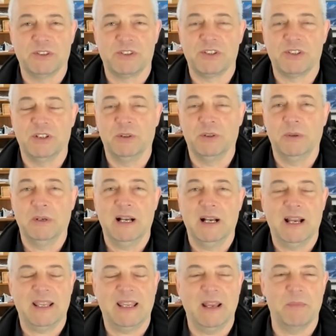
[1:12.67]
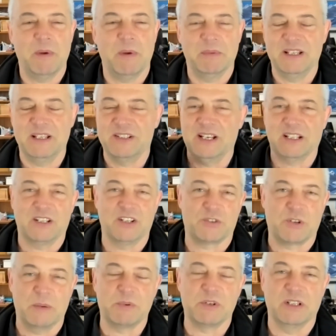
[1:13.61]
So I can't remember the exact
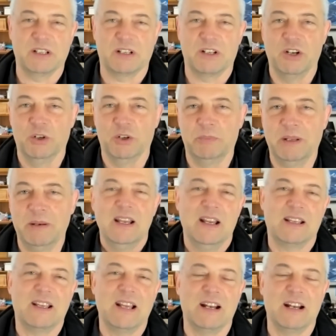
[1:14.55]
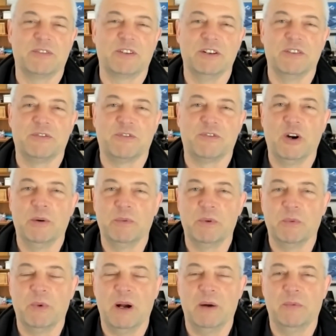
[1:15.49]
description of the code, but it kind of confirmed
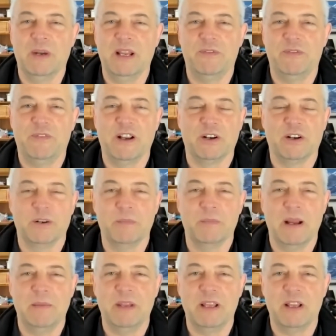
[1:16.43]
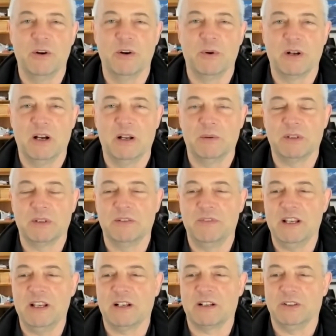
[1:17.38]
what we figured might be going on with the
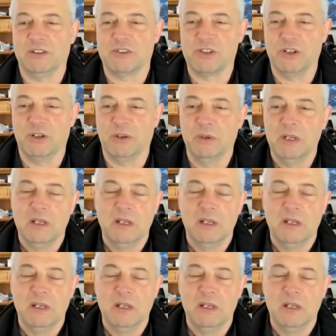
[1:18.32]
vehicle. So